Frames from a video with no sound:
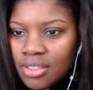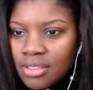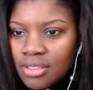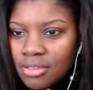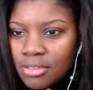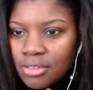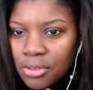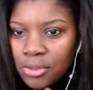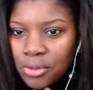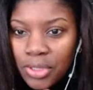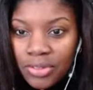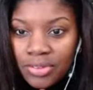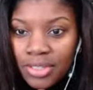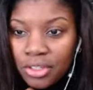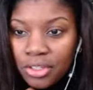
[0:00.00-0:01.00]
So,
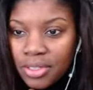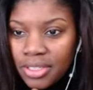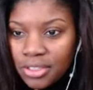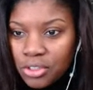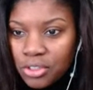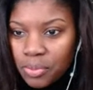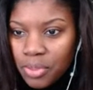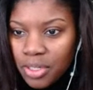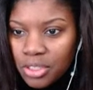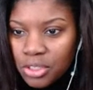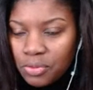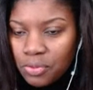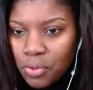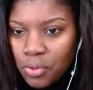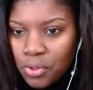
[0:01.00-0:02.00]
and thank you guys so much
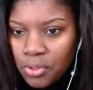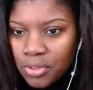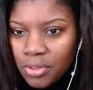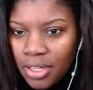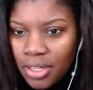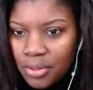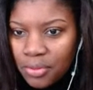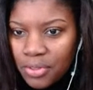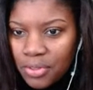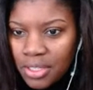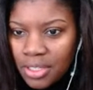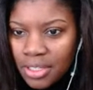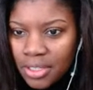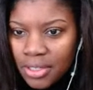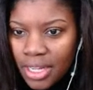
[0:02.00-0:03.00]
for
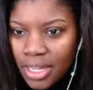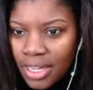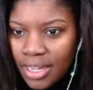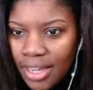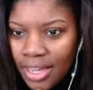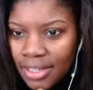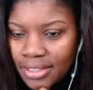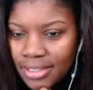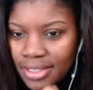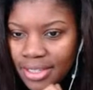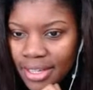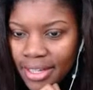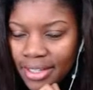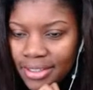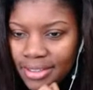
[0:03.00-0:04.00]
feeding our AI
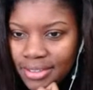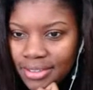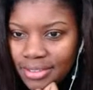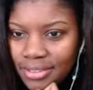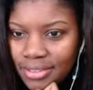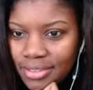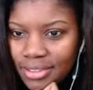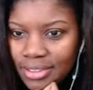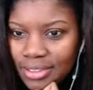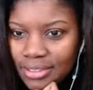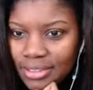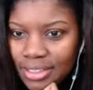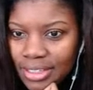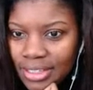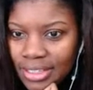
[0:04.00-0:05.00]
today.
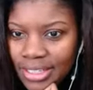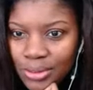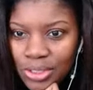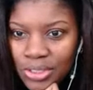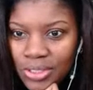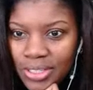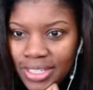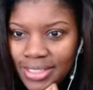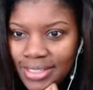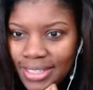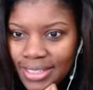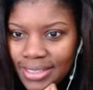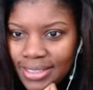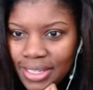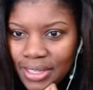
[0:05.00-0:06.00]
And I'll see you guys
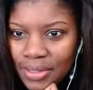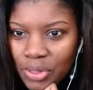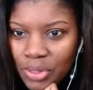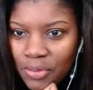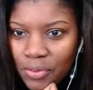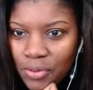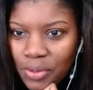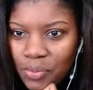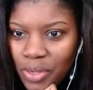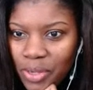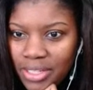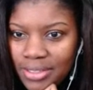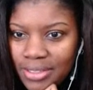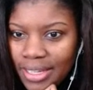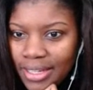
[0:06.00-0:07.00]
next time. Have a great
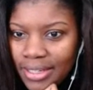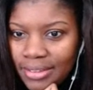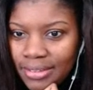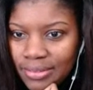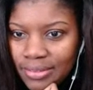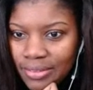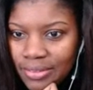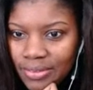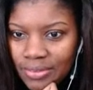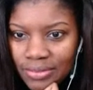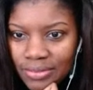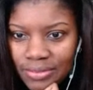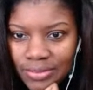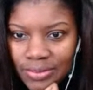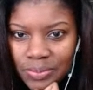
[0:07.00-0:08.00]
Wednesday.
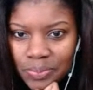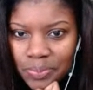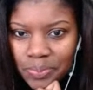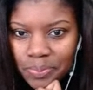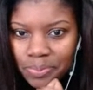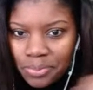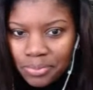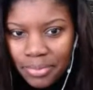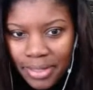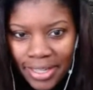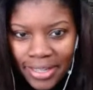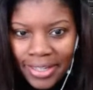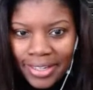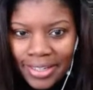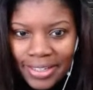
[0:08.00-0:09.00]

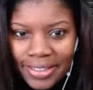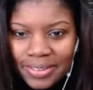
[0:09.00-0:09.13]
Bye.